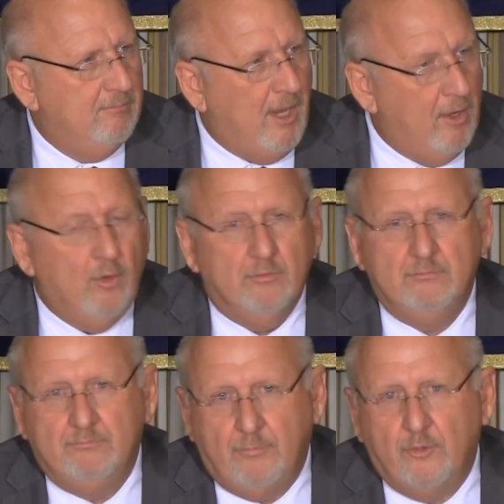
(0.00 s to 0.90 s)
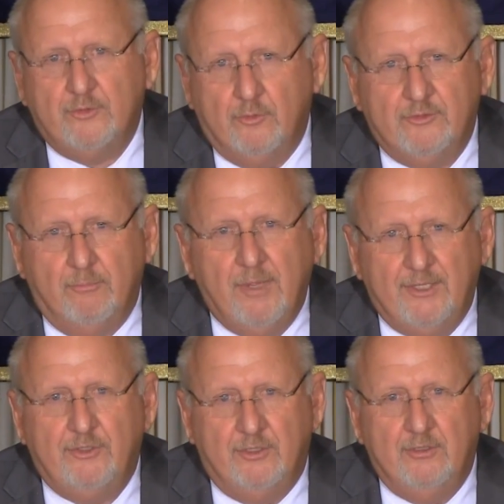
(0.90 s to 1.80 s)
own personal
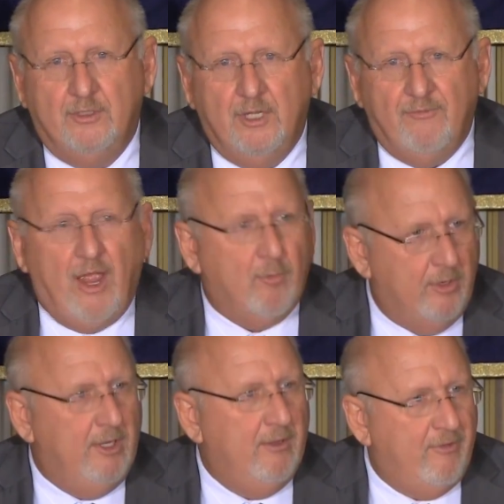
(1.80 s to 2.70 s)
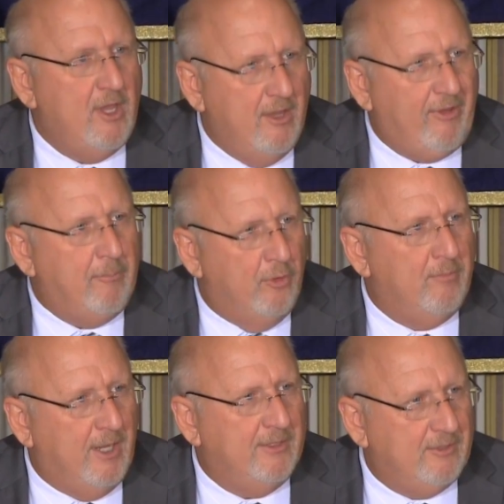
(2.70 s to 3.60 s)
summation. If I put
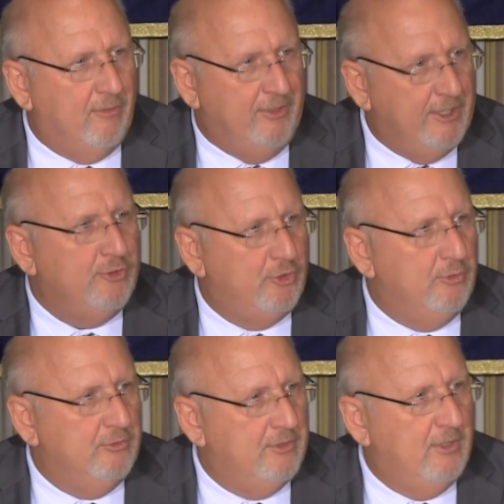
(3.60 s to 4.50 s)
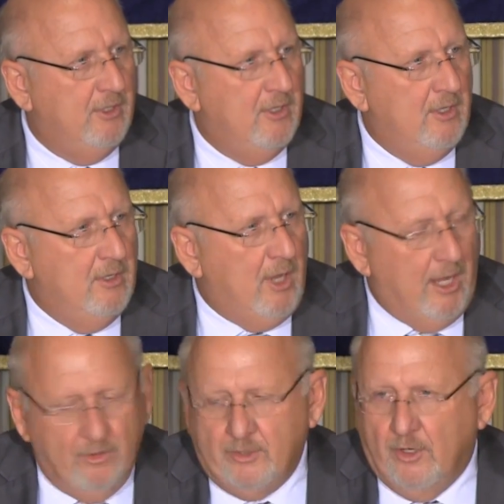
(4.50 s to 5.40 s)
myself in his shoes,
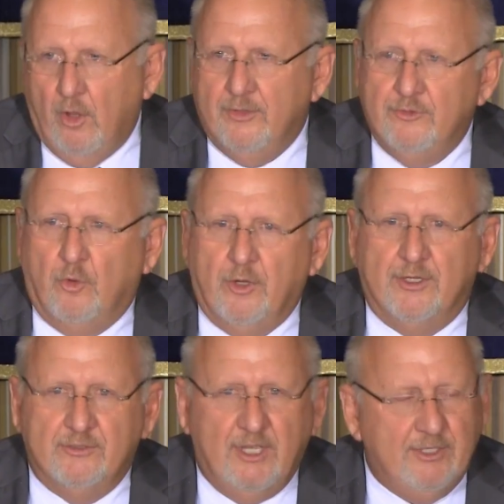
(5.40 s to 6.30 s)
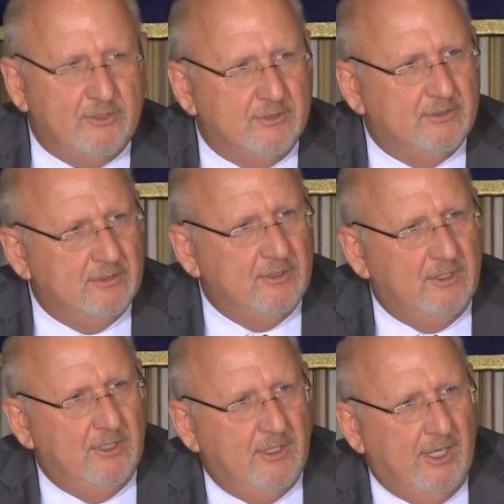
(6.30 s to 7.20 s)
I look at all these organizations,
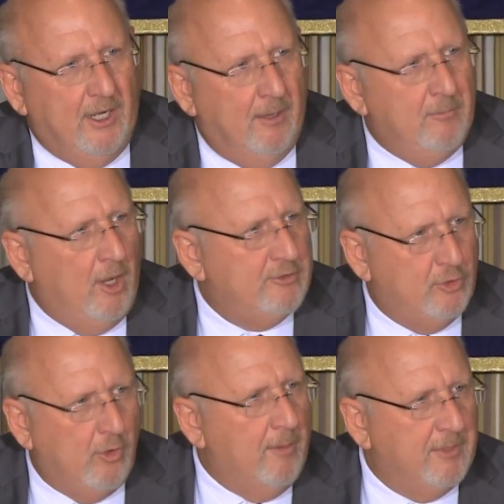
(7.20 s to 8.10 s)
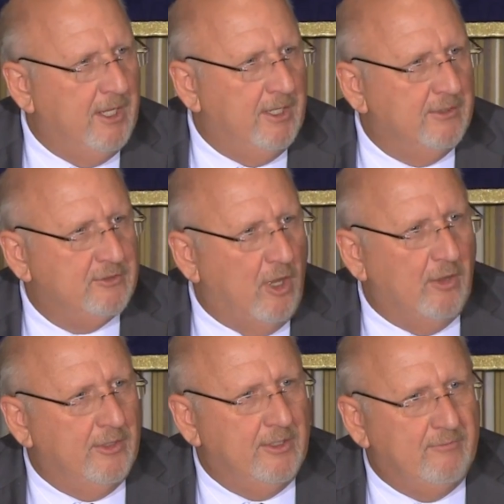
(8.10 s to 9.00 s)
and I'm not sure I'm getting
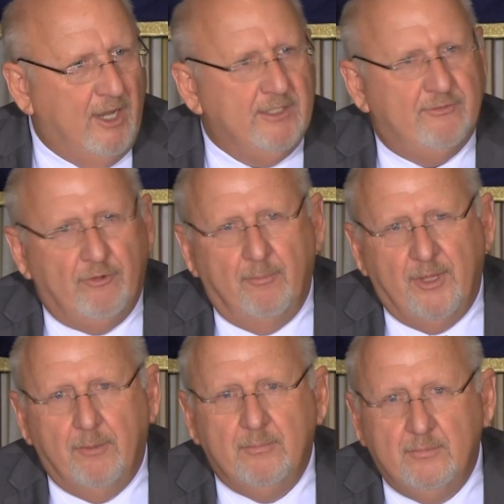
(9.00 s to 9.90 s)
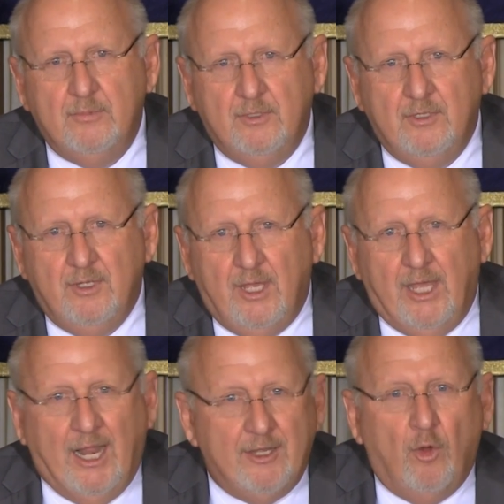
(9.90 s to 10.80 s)
solid advice from them,
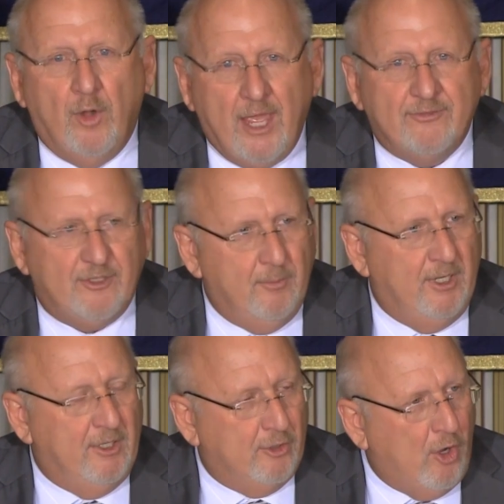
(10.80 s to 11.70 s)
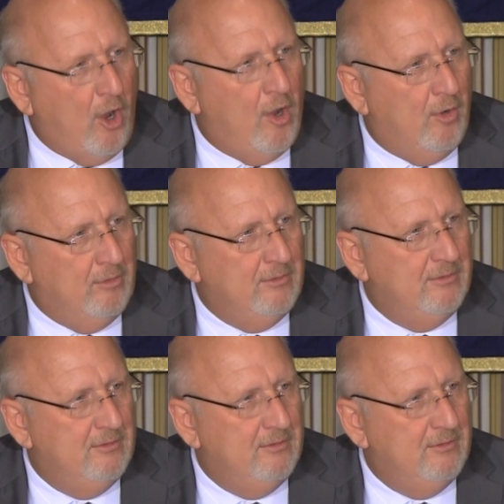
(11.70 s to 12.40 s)
and I don't have somebody to call